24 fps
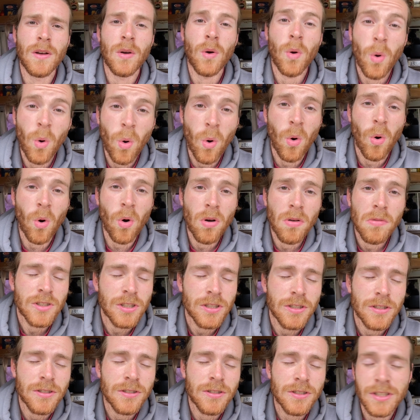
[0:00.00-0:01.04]
Or
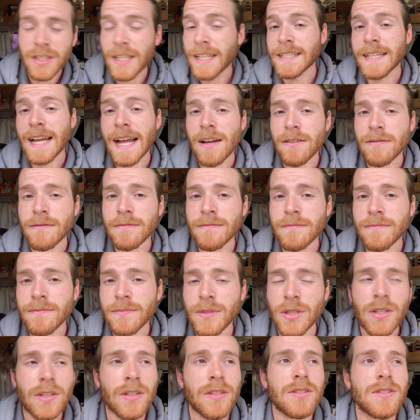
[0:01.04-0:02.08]
just sit down,
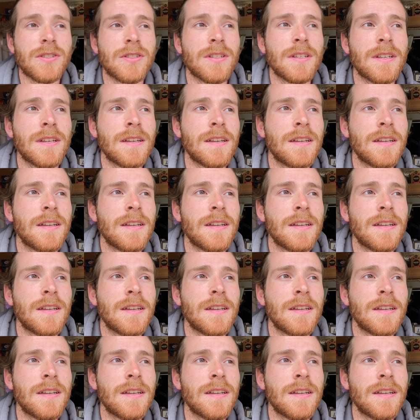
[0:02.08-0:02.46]
because